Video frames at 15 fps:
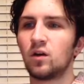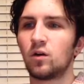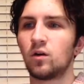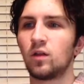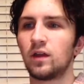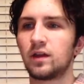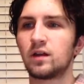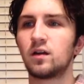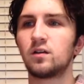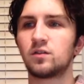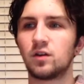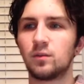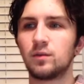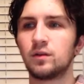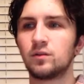or like
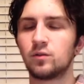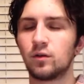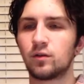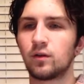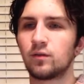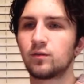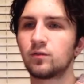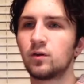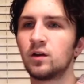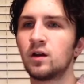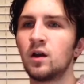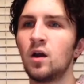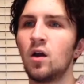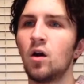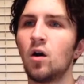contribute to a thrift store
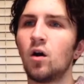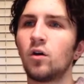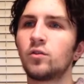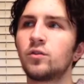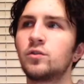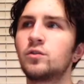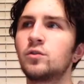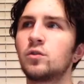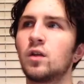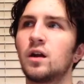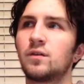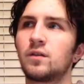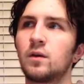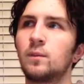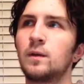also do a lot
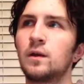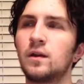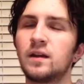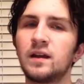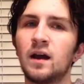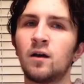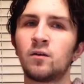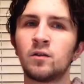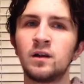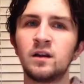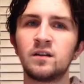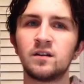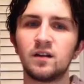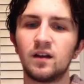of community outreach,